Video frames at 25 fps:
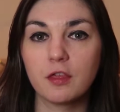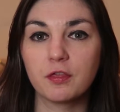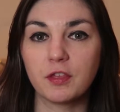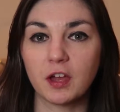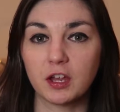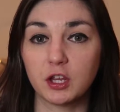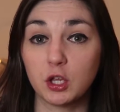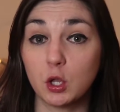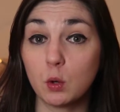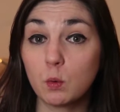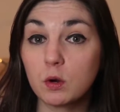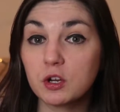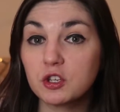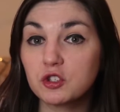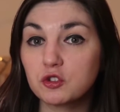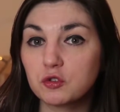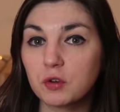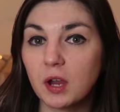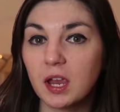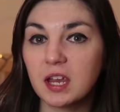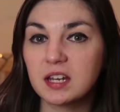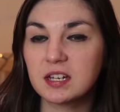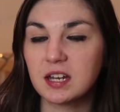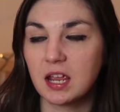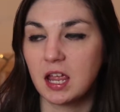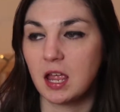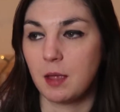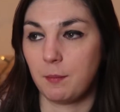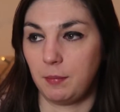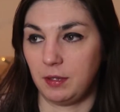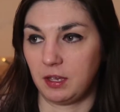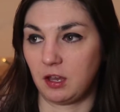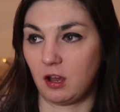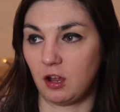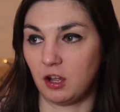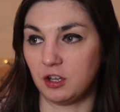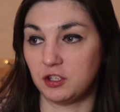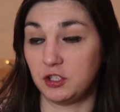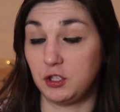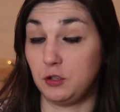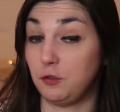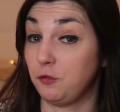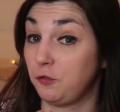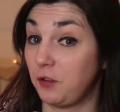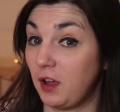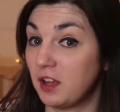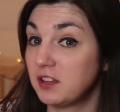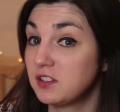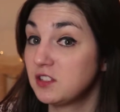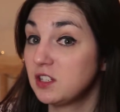that you are straight because you
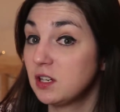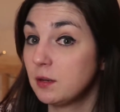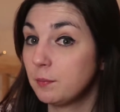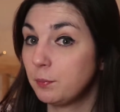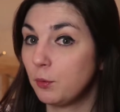fancy